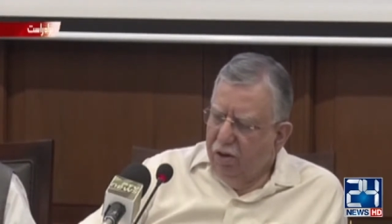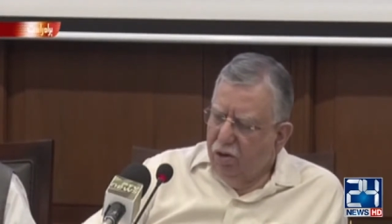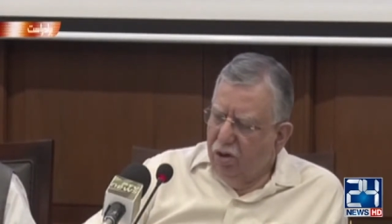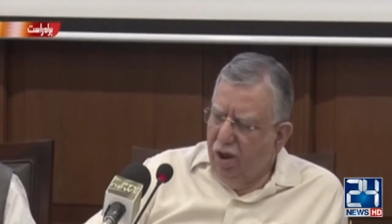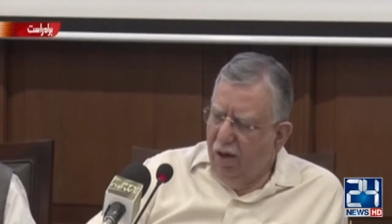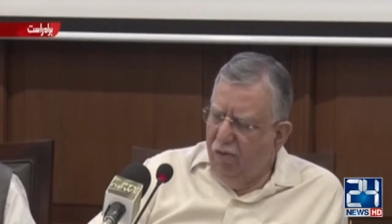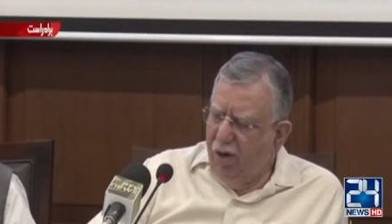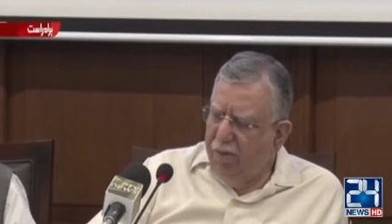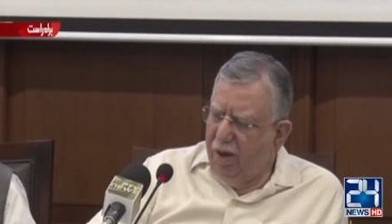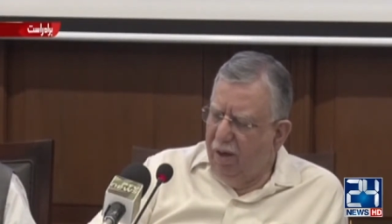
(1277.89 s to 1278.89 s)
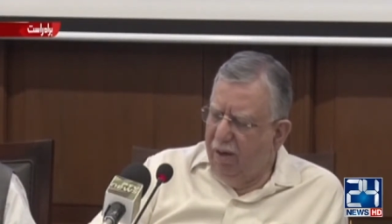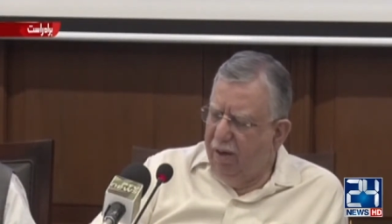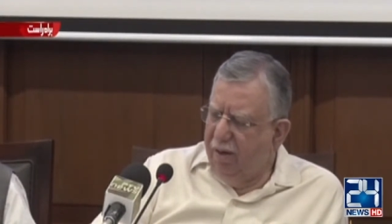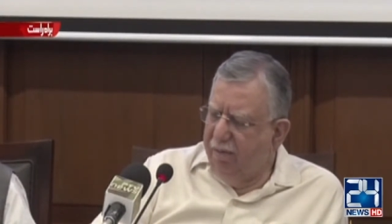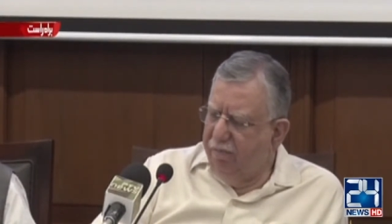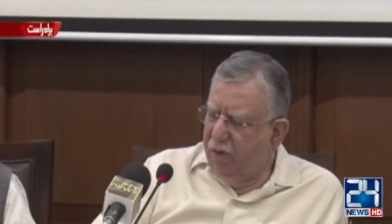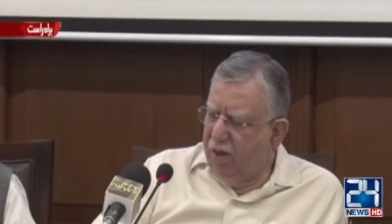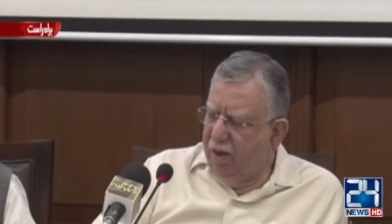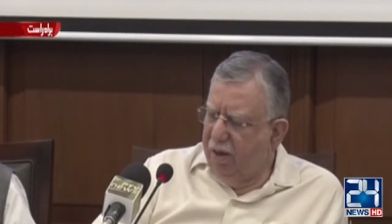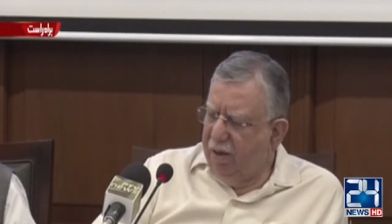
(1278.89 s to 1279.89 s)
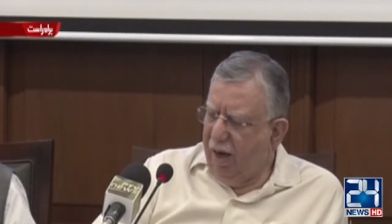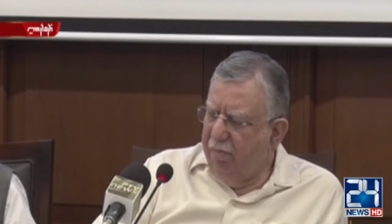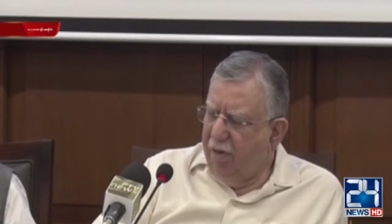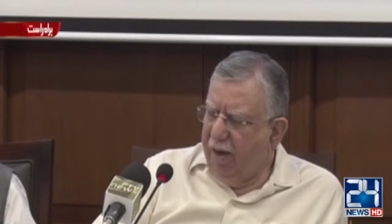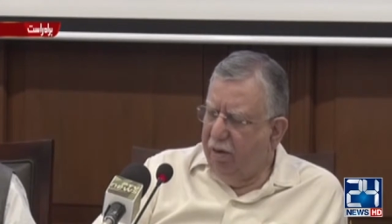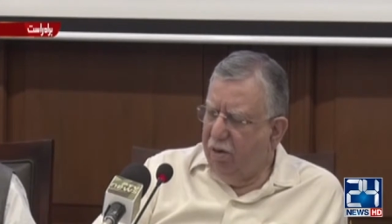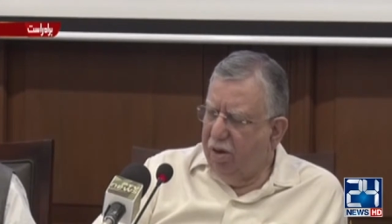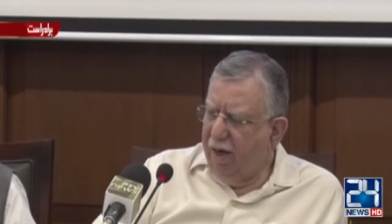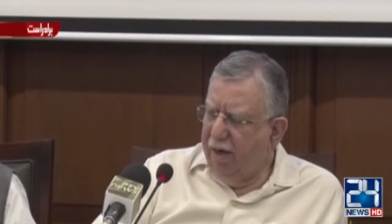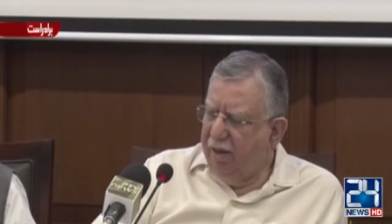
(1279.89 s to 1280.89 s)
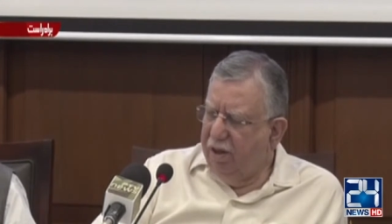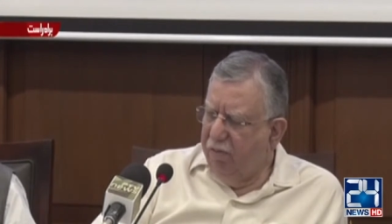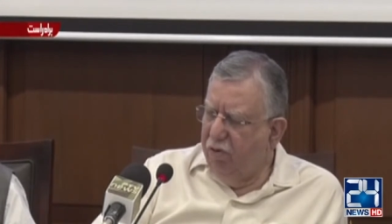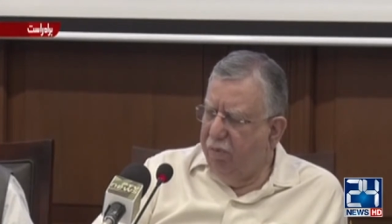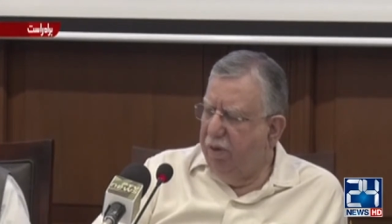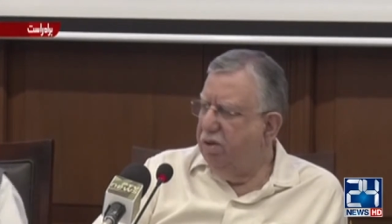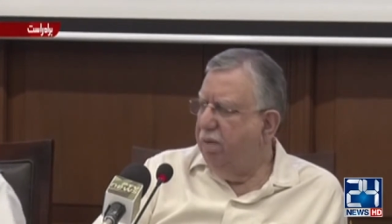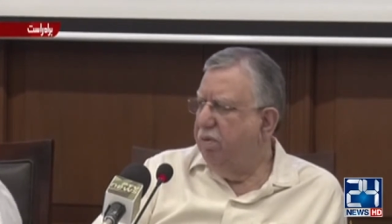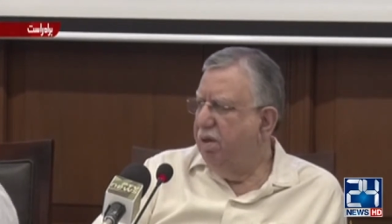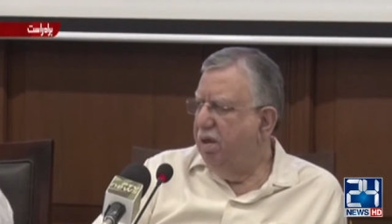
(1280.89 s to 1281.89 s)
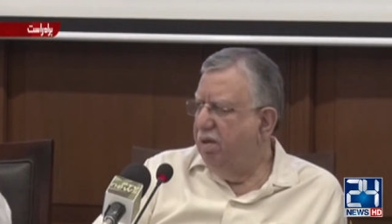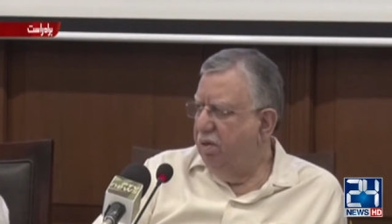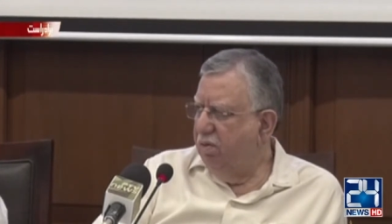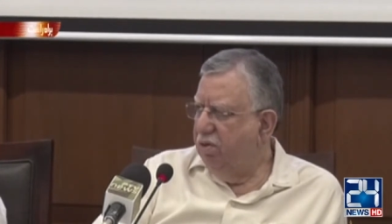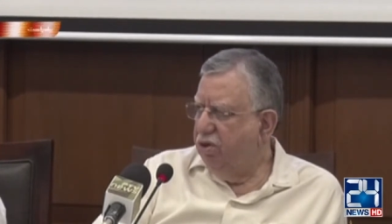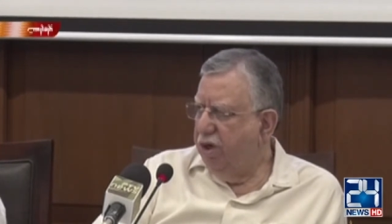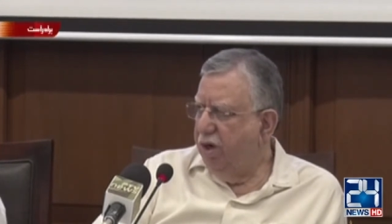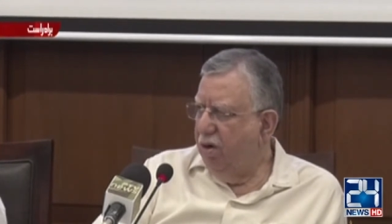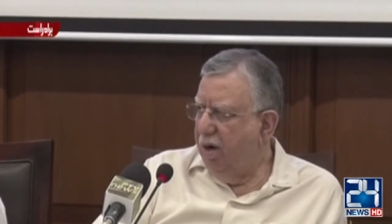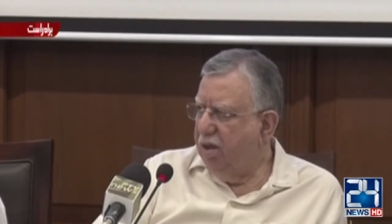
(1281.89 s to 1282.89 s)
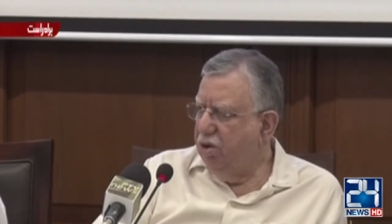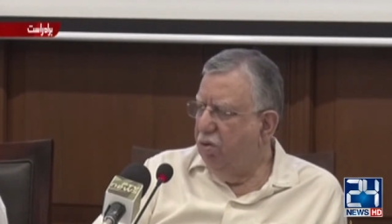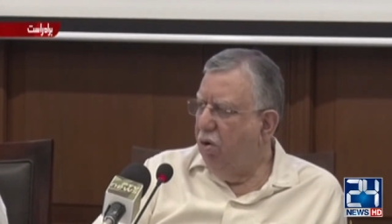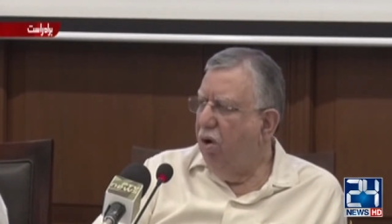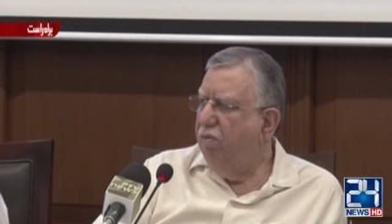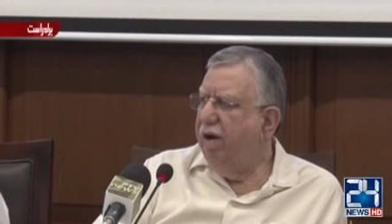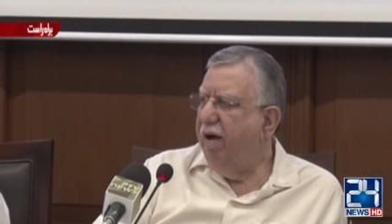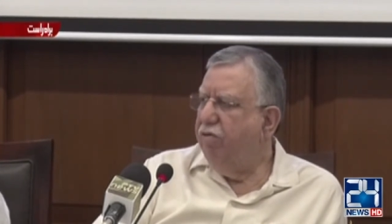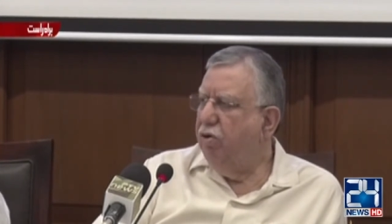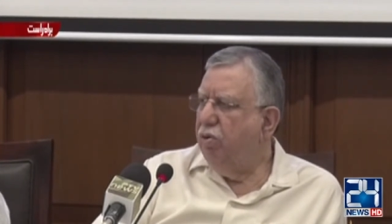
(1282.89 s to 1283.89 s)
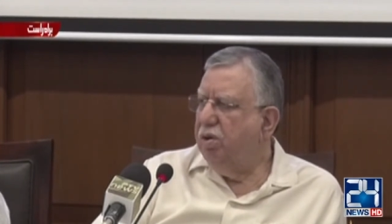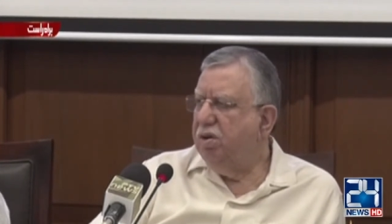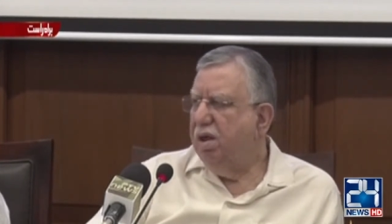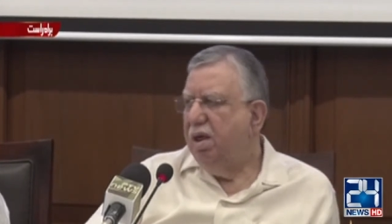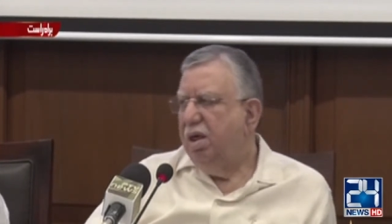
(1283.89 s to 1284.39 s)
So there will be uh, uh, a time lag on that and there will be some, uh, you know, strain on us. So all we have to do is